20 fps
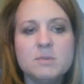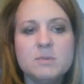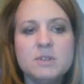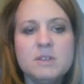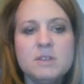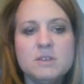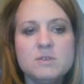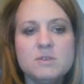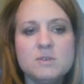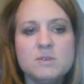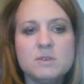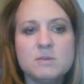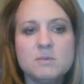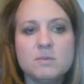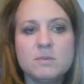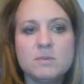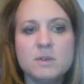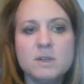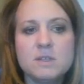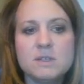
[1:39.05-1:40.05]
please
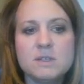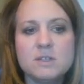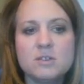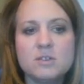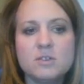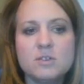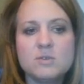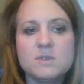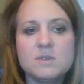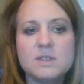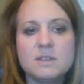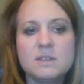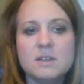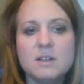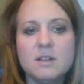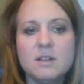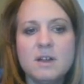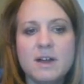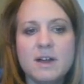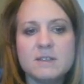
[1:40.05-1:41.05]
consider using
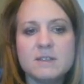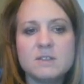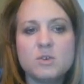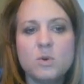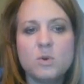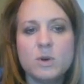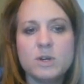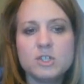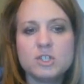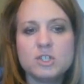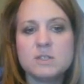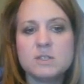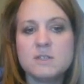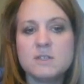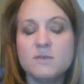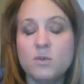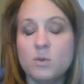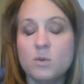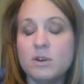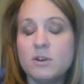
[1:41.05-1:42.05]
the class
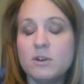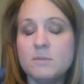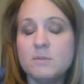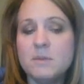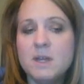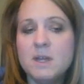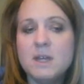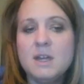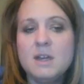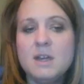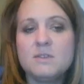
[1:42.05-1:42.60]
questions forum.